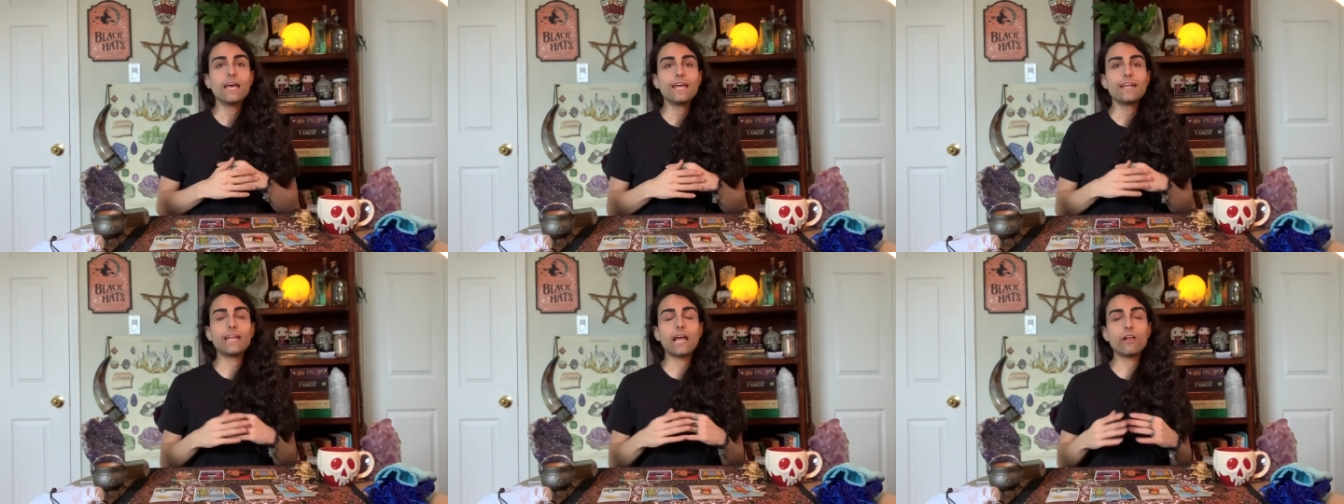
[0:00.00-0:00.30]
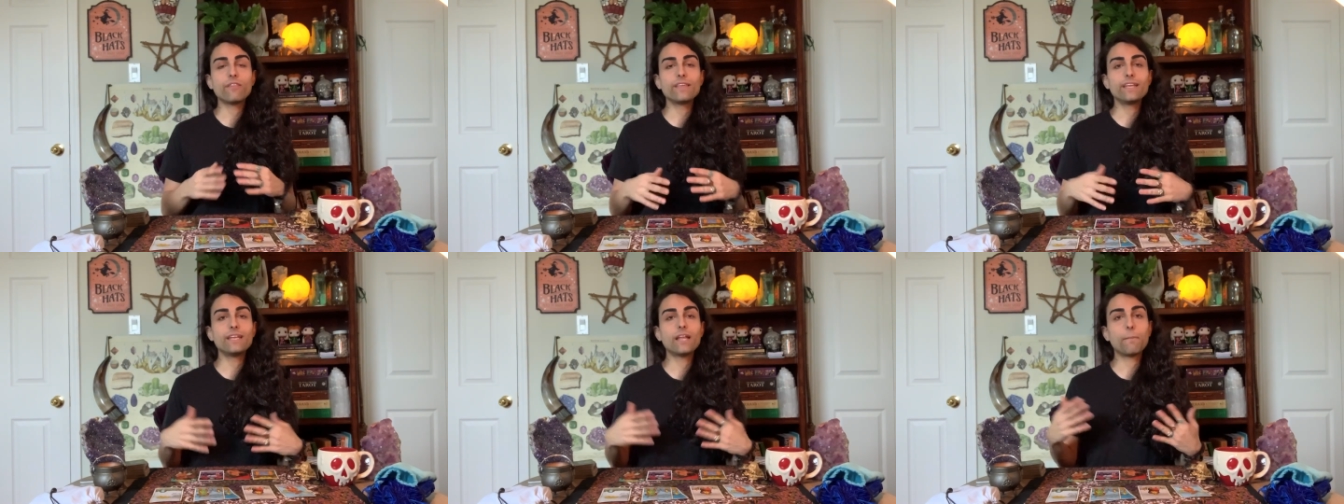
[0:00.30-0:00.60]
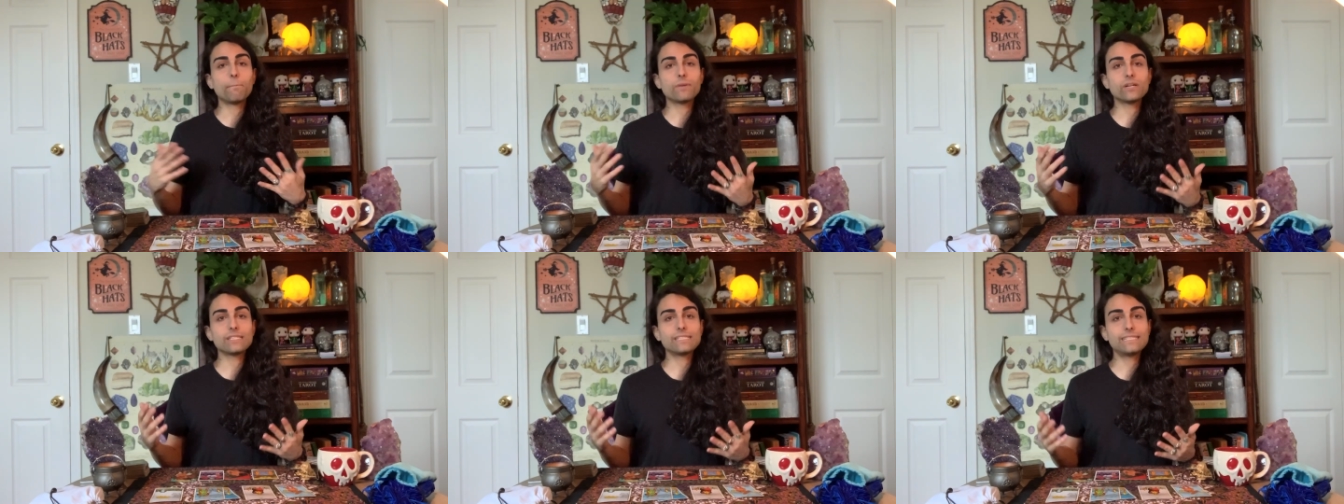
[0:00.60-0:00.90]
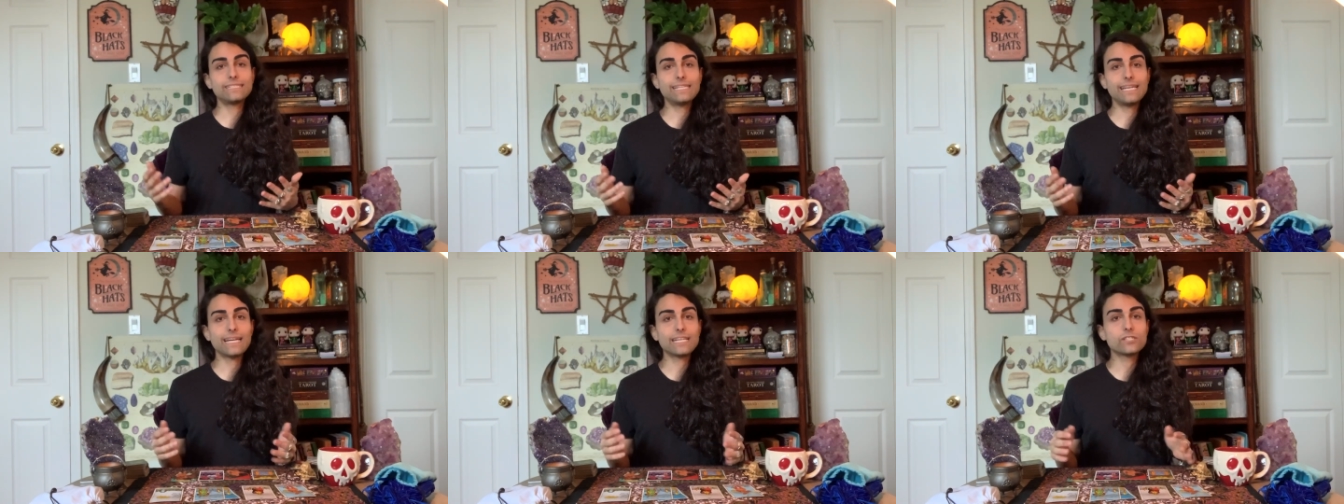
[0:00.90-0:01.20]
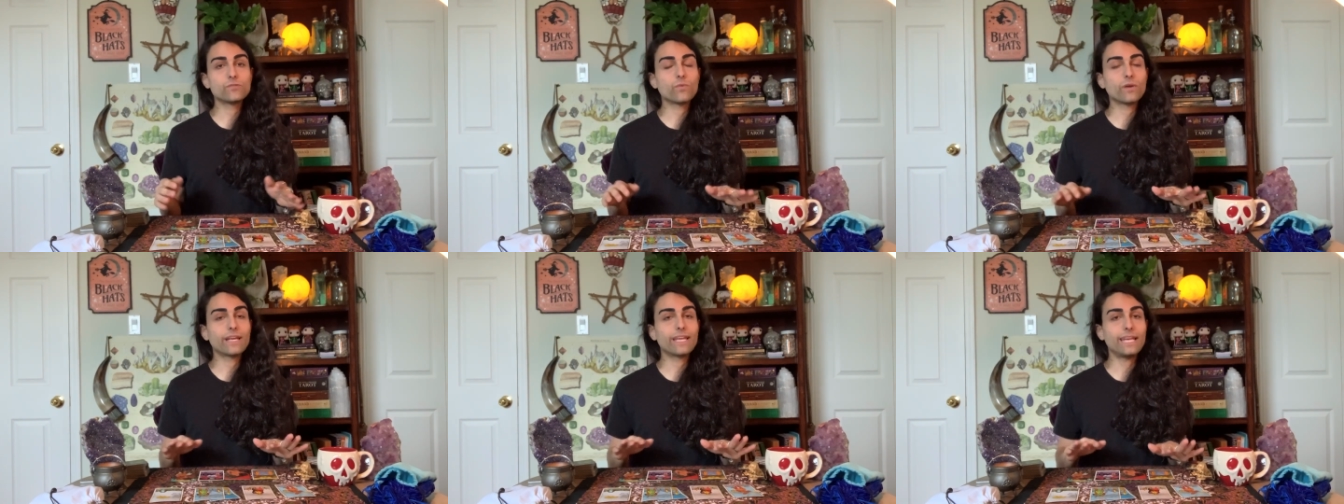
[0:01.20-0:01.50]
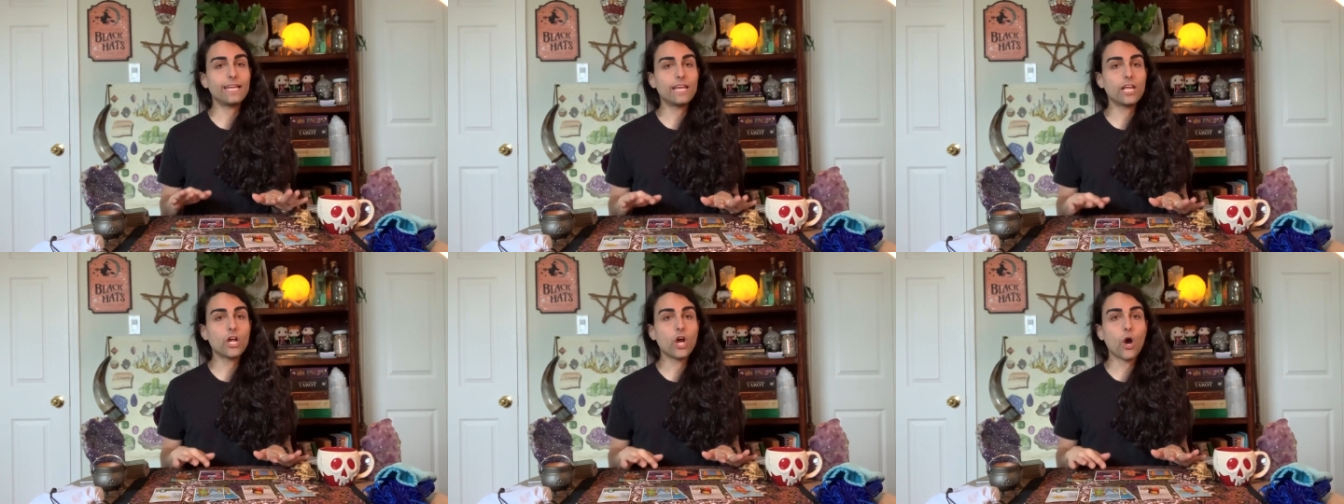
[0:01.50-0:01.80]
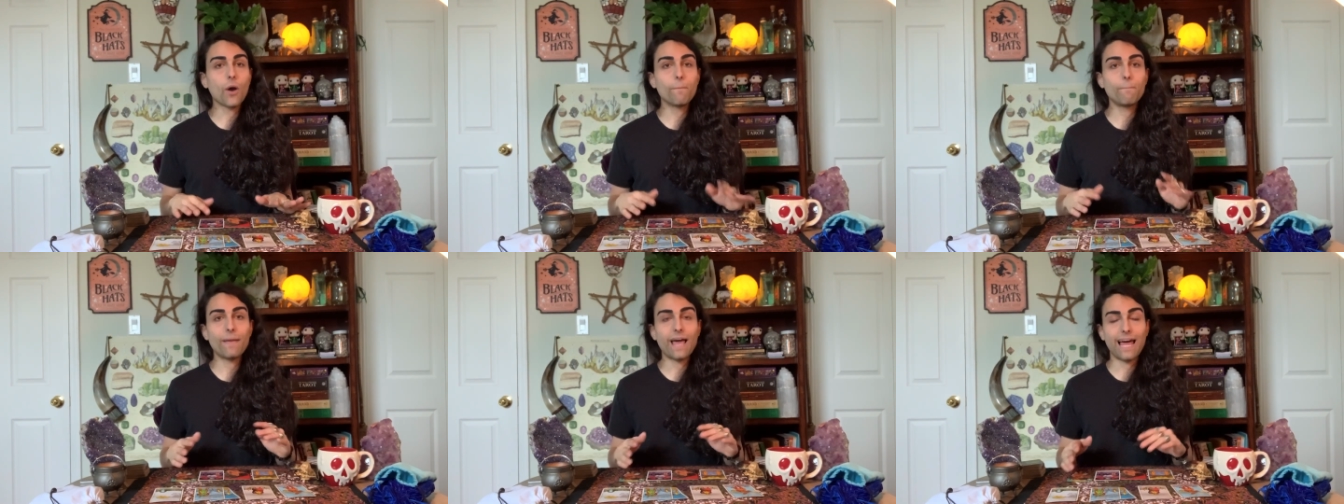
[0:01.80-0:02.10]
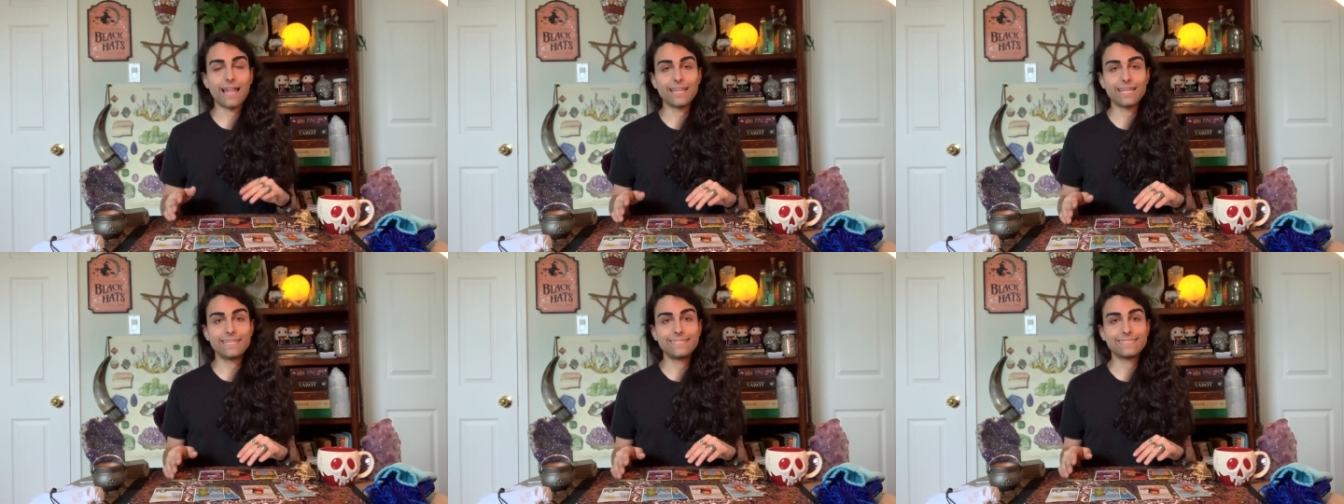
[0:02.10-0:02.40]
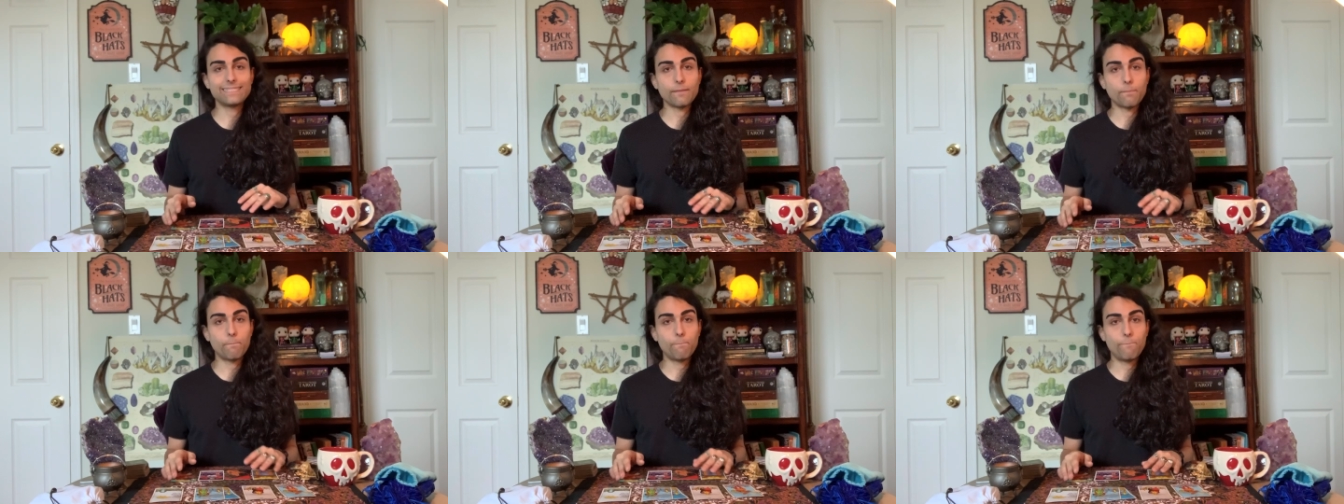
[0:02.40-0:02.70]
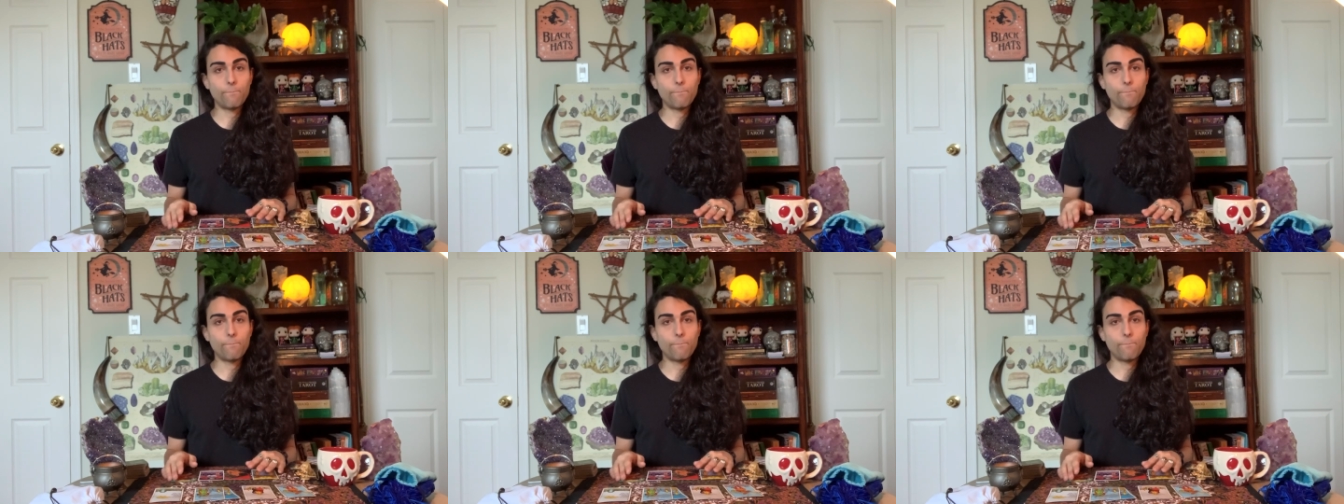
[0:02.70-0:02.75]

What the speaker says: Now, the number 6, we're getting our balance